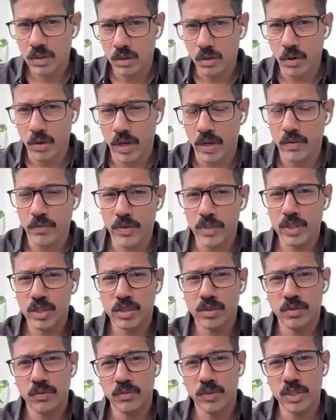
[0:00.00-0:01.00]
Okay,
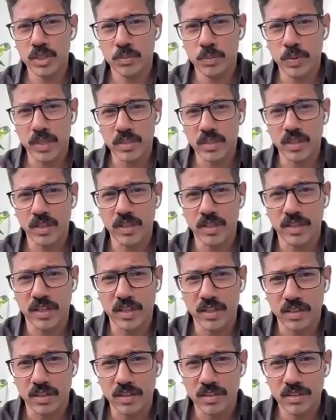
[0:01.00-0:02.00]
which basically
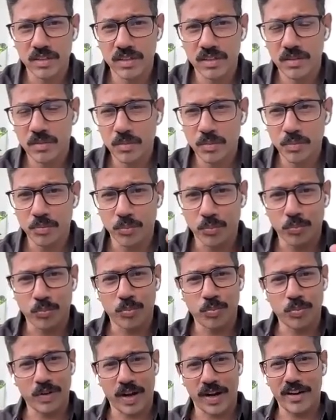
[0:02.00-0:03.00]
then
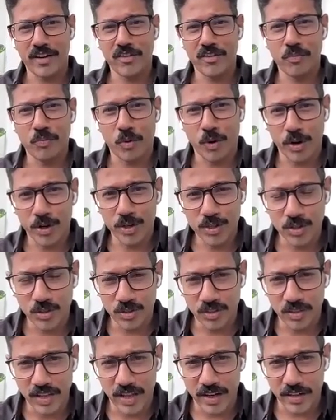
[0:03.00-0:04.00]
kind of points to
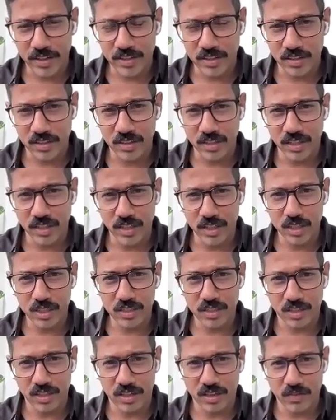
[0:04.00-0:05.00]
the direction that it
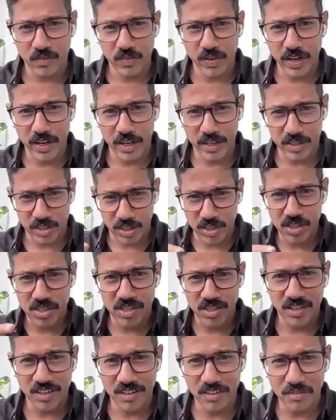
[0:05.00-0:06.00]
is a very
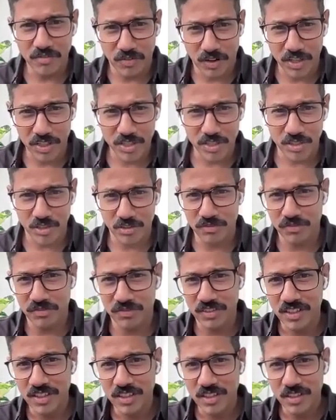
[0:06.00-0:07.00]
essential function
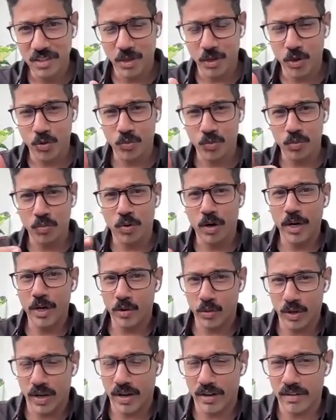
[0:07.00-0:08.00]
of the human body
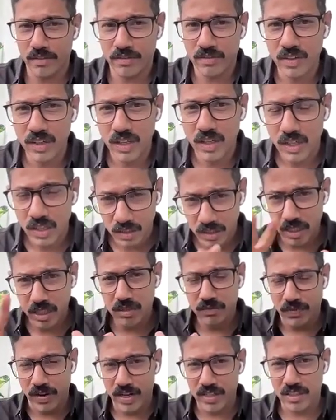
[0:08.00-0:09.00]
to have
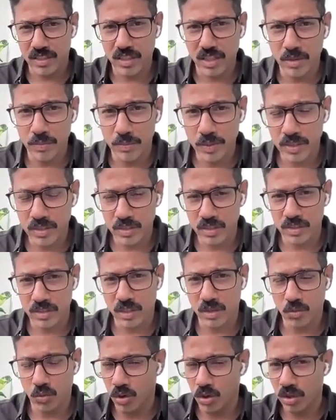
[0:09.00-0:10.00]
these fats and lipids. Is
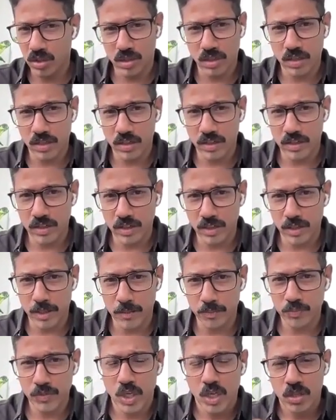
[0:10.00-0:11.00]
that what it?
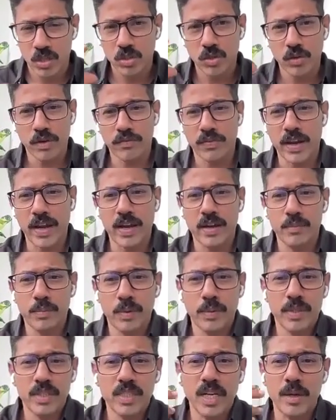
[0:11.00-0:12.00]
So if I
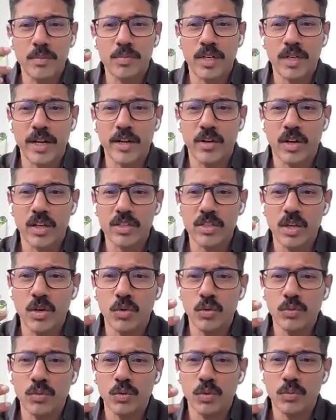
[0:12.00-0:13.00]
basically I'm trying to ask
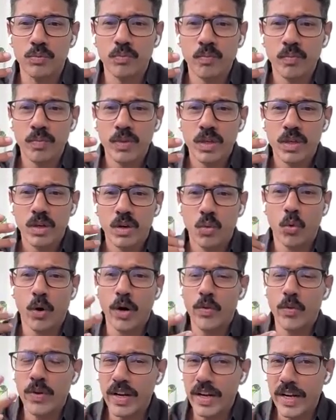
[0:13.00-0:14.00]
you,
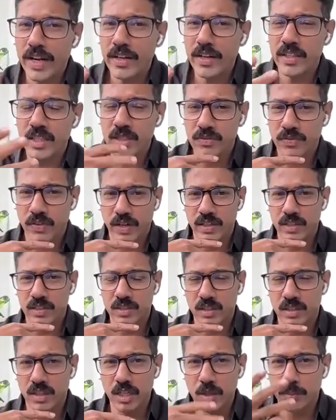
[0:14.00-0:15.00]
why do we need these
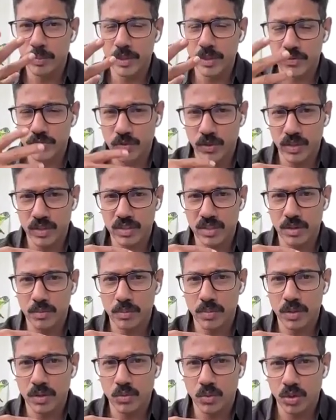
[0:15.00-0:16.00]
fats and lipids, for
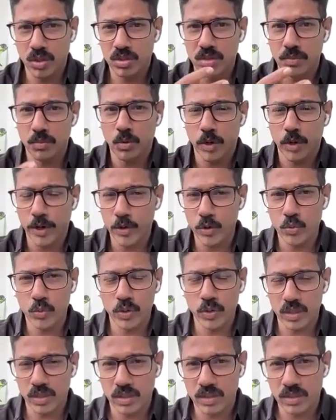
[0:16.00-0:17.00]
example? What does the body do
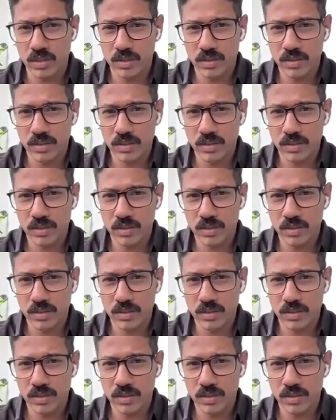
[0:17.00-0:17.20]
with them?